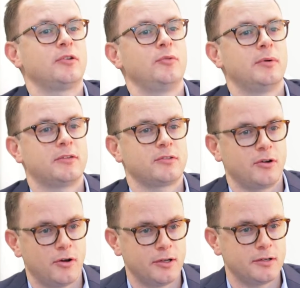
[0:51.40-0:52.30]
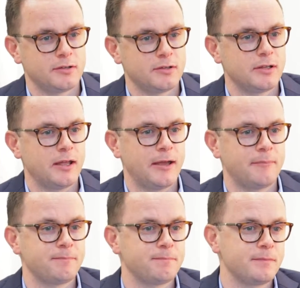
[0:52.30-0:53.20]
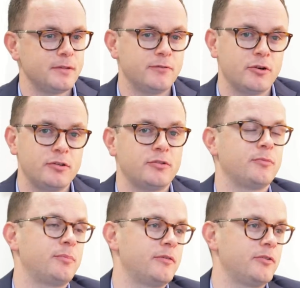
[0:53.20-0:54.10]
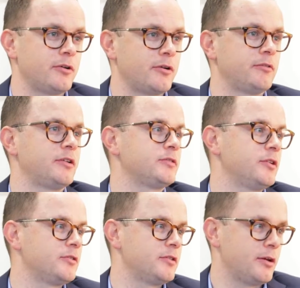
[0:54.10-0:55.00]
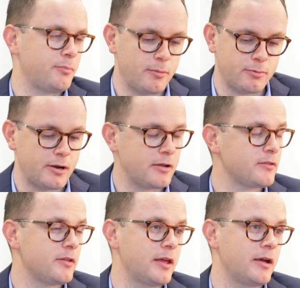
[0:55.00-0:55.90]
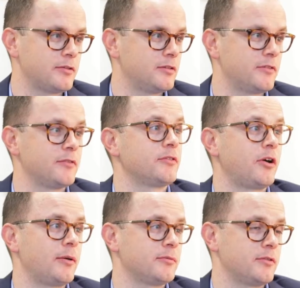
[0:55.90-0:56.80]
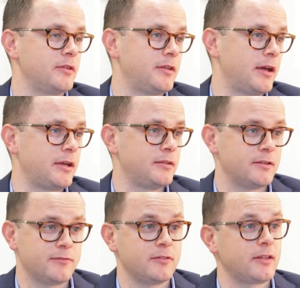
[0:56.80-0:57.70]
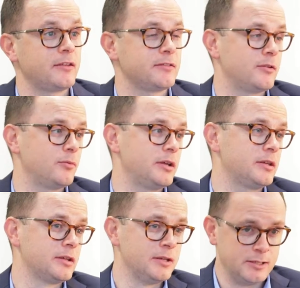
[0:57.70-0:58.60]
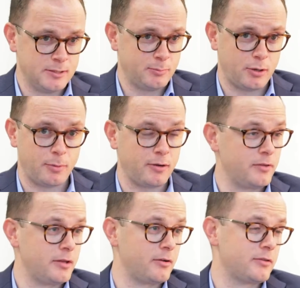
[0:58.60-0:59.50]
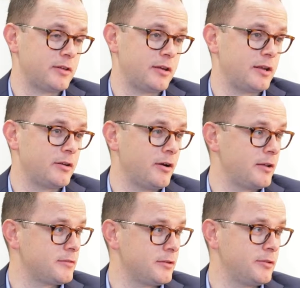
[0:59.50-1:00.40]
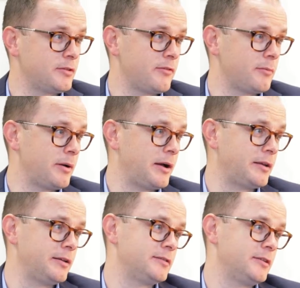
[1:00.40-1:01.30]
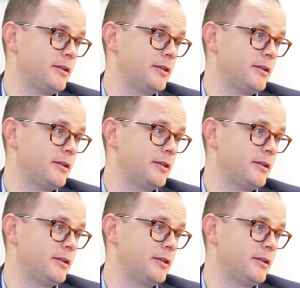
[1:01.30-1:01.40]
too much on it. You've got to do a bit of your own research, pop around to the house at different times of the day, different days of the week. Pop over there on a Saturday night and see who's having parties.